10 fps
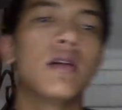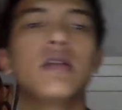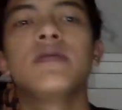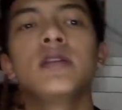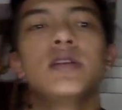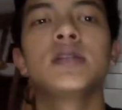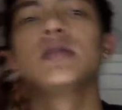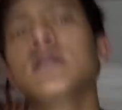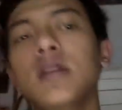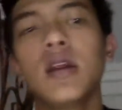
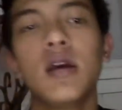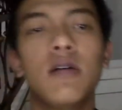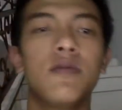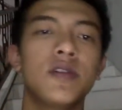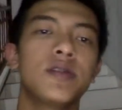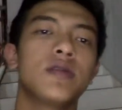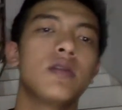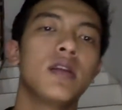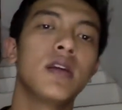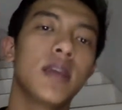Definition:
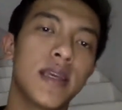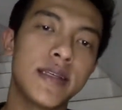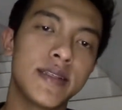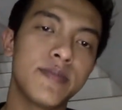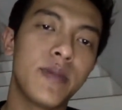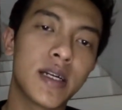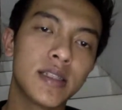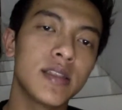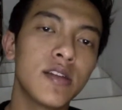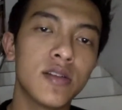positioning is
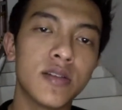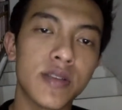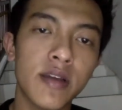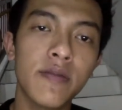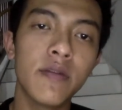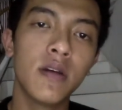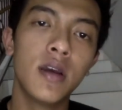marketing concept